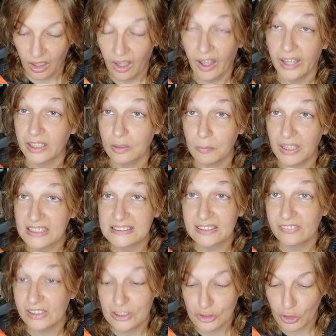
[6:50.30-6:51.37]
I can make
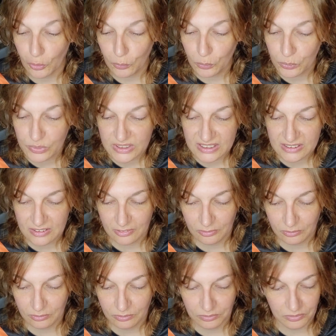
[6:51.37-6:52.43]
silly jokes,
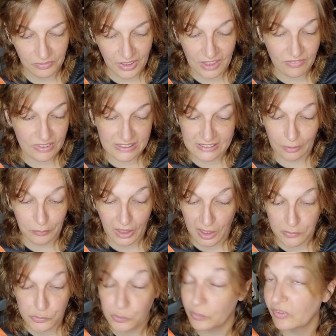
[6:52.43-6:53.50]
even
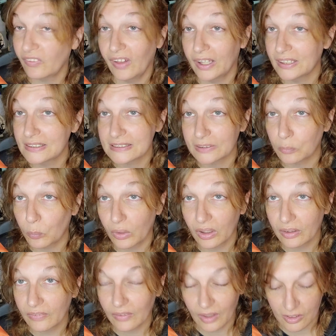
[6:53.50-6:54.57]
sometimes with clients at
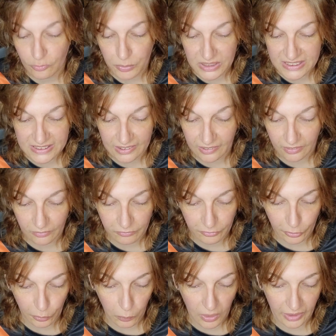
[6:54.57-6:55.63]
work that I've been seeing for
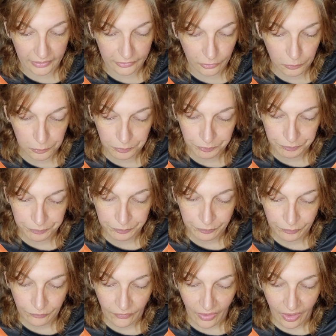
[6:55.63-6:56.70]
a while.
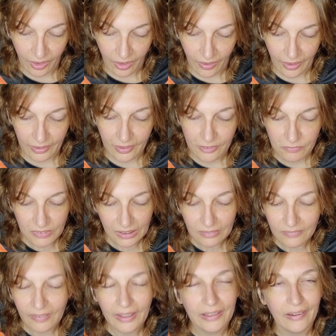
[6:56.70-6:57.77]
And I feel
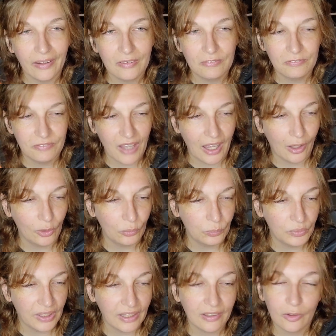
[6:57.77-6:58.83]
like I've found
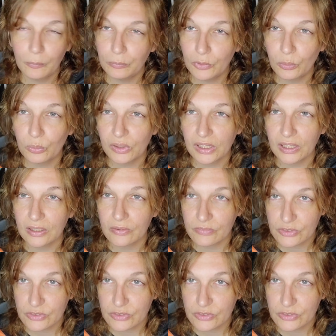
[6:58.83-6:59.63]
a community of